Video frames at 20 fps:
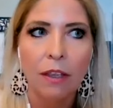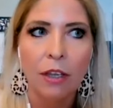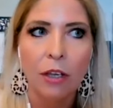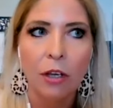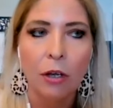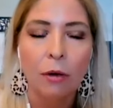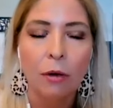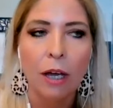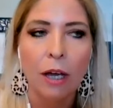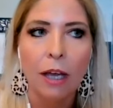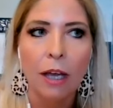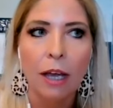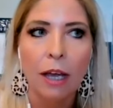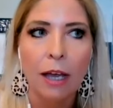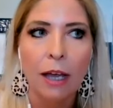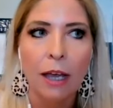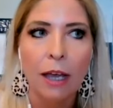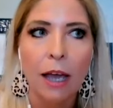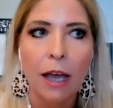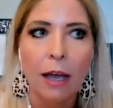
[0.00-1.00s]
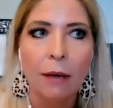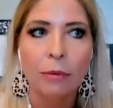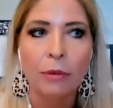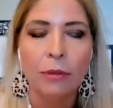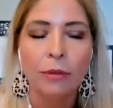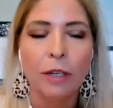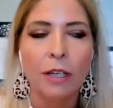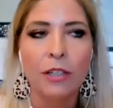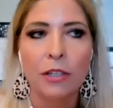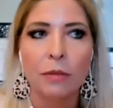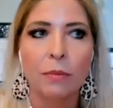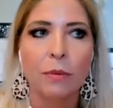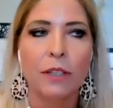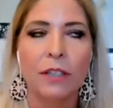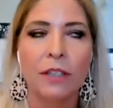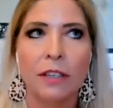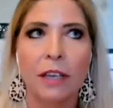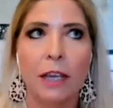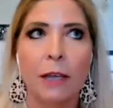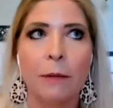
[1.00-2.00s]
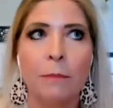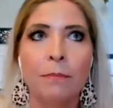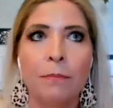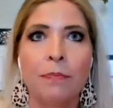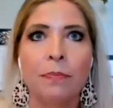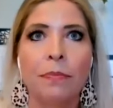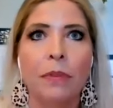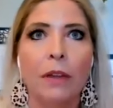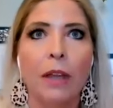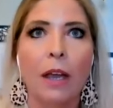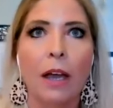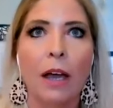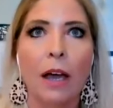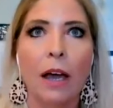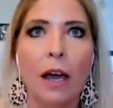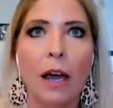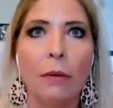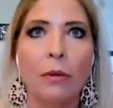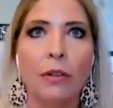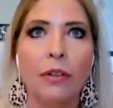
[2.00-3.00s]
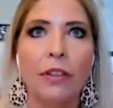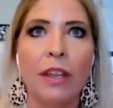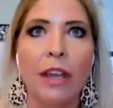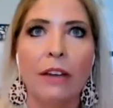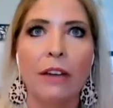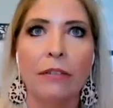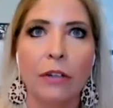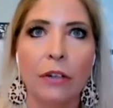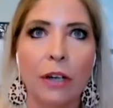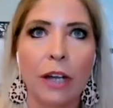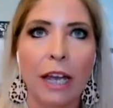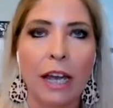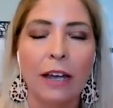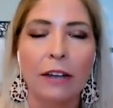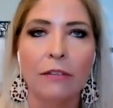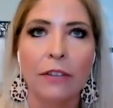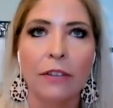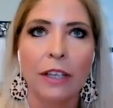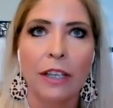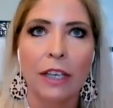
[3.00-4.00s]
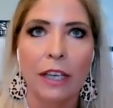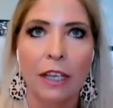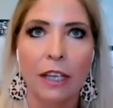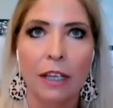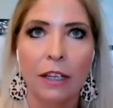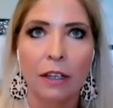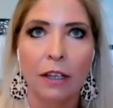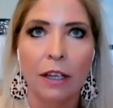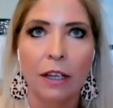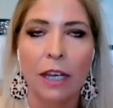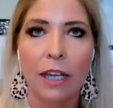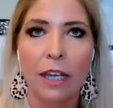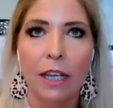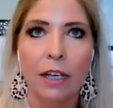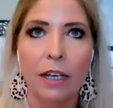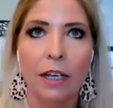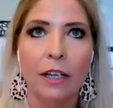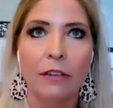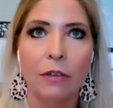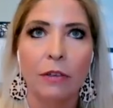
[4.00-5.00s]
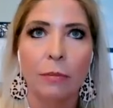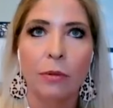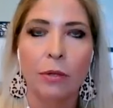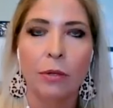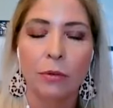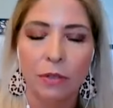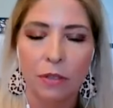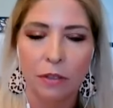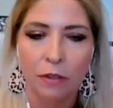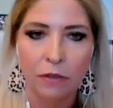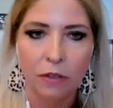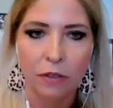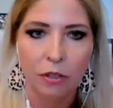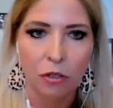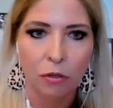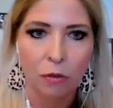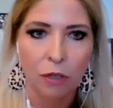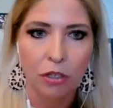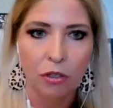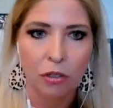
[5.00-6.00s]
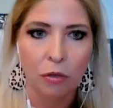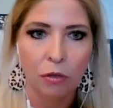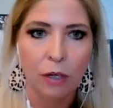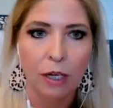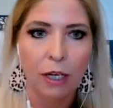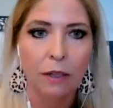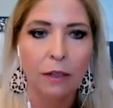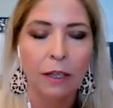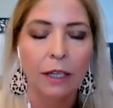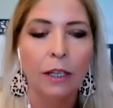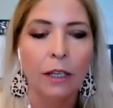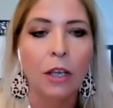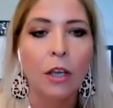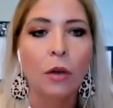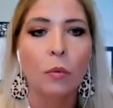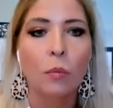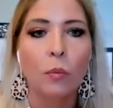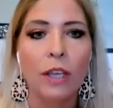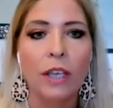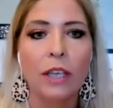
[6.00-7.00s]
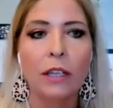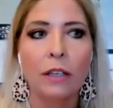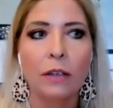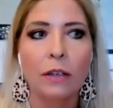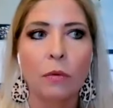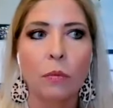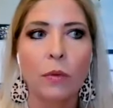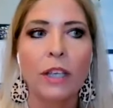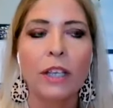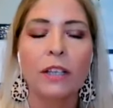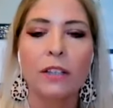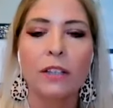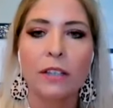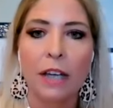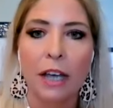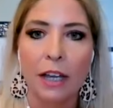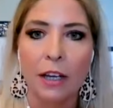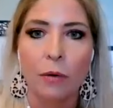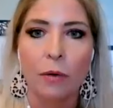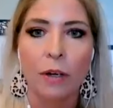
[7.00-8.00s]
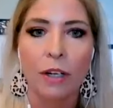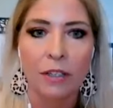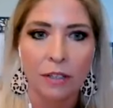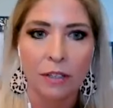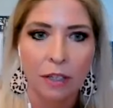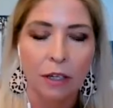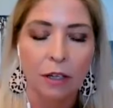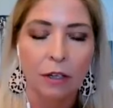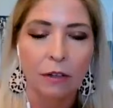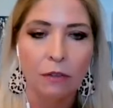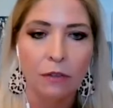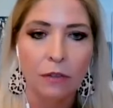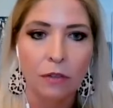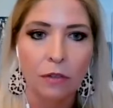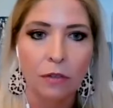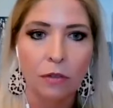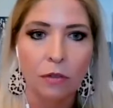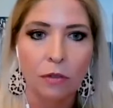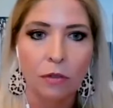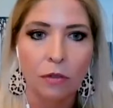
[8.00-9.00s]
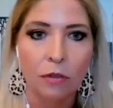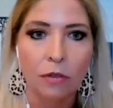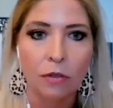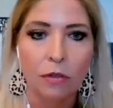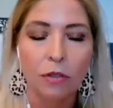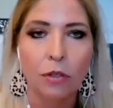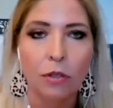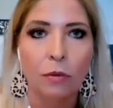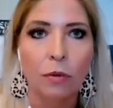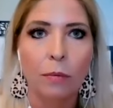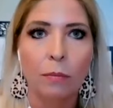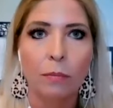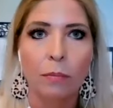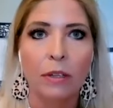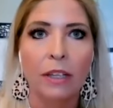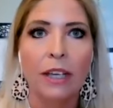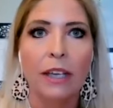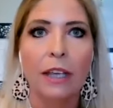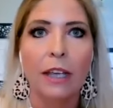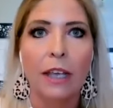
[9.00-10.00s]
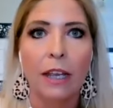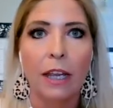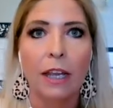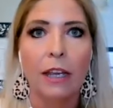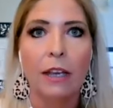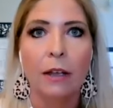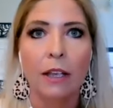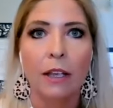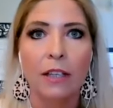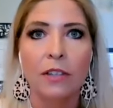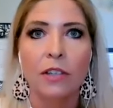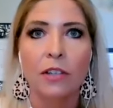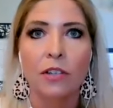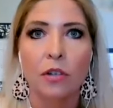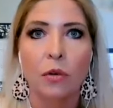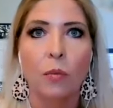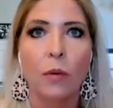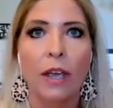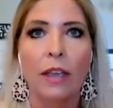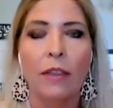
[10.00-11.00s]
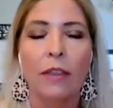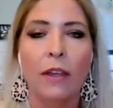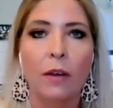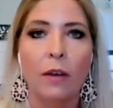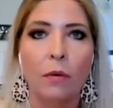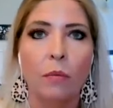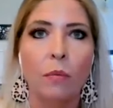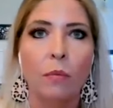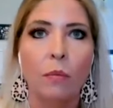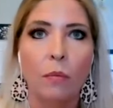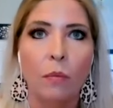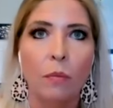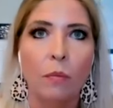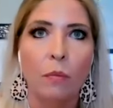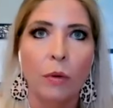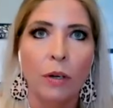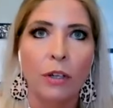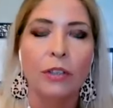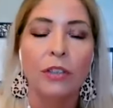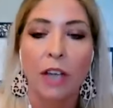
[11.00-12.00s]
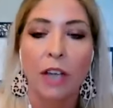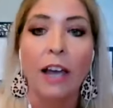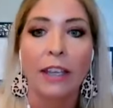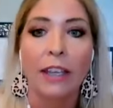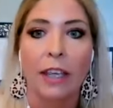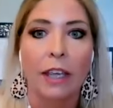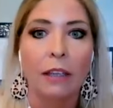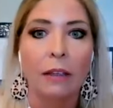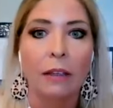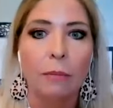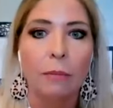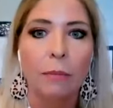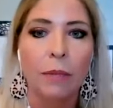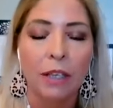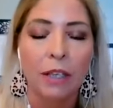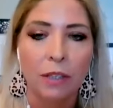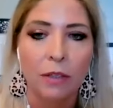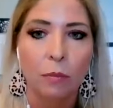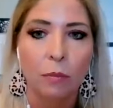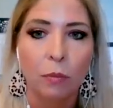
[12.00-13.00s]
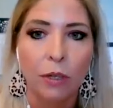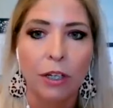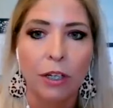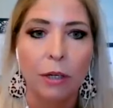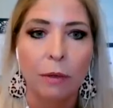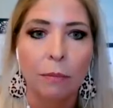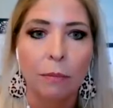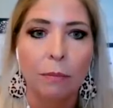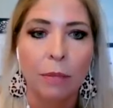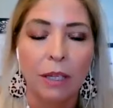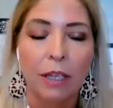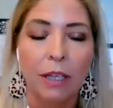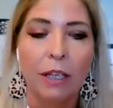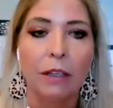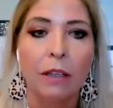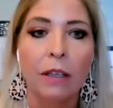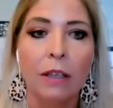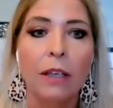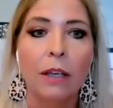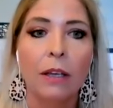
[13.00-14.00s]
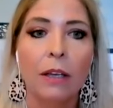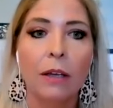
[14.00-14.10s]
You know, I, I, I will, I just want to say, I will never advocate any kind of abusive situation, right? Like we can, we can die to ourselves to a play in a, in such a way that we're dying because we're being